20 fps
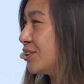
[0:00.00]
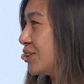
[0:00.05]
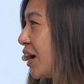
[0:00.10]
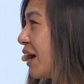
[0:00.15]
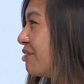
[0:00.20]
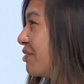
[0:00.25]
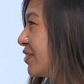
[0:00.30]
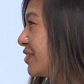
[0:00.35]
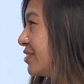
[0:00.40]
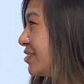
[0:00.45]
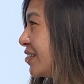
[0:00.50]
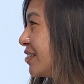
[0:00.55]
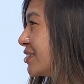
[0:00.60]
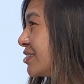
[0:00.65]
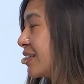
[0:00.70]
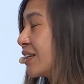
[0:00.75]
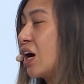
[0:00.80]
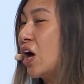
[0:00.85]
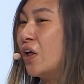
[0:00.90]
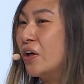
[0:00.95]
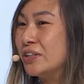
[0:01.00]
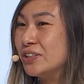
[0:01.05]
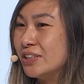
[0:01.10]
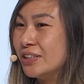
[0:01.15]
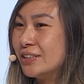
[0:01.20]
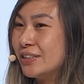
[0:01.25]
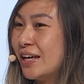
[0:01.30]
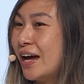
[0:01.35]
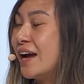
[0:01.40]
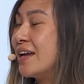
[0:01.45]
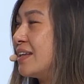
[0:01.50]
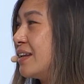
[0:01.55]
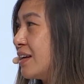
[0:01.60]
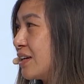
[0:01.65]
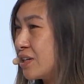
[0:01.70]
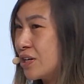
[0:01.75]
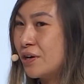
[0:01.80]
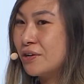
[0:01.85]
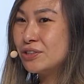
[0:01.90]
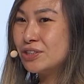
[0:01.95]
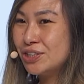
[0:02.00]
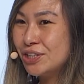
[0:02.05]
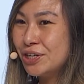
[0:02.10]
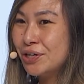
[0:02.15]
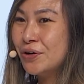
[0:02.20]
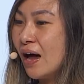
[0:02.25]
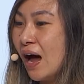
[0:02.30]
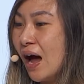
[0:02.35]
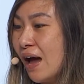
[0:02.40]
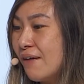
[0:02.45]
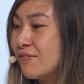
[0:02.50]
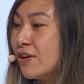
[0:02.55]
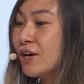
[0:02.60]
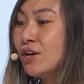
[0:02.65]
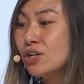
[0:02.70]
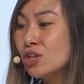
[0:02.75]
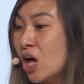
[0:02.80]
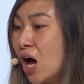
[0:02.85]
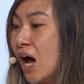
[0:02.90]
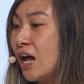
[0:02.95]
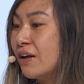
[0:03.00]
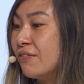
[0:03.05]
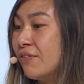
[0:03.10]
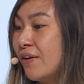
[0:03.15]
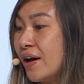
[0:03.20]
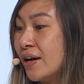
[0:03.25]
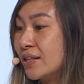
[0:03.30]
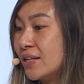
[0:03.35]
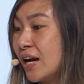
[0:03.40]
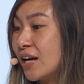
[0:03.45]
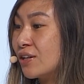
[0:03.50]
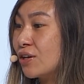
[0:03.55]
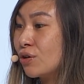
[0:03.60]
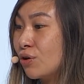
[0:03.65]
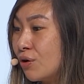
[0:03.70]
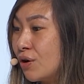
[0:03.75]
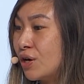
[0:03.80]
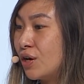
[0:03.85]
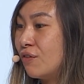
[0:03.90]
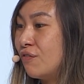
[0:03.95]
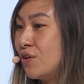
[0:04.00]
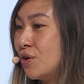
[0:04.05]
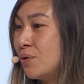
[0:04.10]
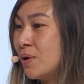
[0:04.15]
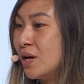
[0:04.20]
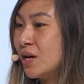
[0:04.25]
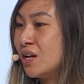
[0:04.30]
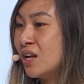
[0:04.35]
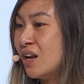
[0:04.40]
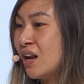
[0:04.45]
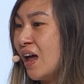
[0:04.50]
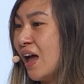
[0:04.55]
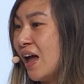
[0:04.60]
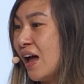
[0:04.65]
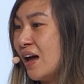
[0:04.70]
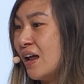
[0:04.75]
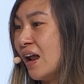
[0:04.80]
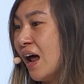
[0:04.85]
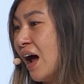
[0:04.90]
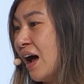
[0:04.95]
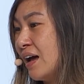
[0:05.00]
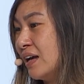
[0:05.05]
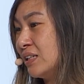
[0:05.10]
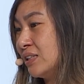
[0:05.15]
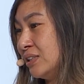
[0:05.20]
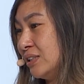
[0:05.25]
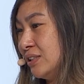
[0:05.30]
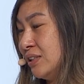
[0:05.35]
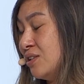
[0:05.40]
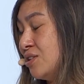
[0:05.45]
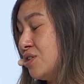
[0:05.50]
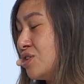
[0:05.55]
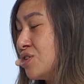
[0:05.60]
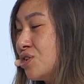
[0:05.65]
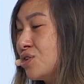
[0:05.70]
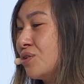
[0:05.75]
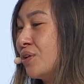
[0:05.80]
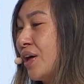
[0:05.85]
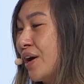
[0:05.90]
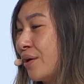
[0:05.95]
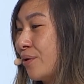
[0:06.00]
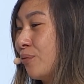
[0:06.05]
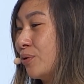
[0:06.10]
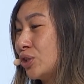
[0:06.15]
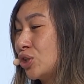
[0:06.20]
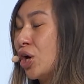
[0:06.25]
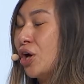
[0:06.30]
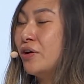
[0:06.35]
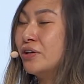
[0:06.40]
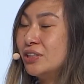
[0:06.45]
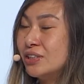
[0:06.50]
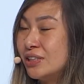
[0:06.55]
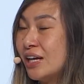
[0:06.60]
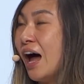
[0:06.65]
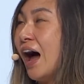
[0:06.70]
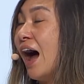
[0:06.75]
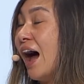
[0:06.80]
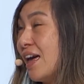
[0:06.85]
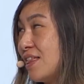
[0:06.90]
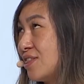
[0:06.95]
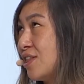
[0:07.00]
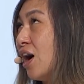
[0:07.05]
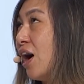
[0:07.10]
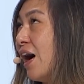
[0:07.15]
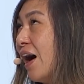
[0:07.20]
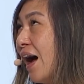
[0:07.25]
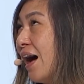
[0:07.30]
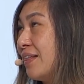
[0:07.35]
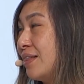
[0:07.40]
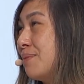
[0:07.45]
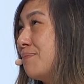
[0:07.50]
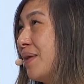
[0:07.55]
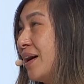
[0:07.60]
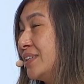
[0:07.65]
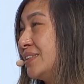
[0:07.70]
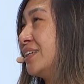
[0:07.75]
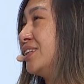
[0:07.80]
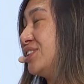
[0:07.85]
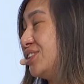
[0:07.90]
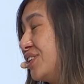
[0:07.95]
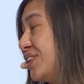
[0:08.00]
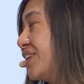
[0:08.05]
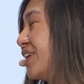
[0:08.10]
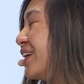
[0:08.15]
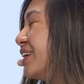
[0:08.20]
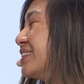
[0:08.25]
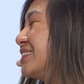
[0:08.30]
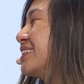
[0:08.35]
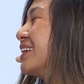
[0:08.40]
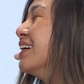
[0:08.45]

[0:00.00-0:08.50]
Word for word: job listings in colleges that I didn't go to. I've done a lot of like technical interviewing, and, and I just knew like which colleges I thought had the best engineers,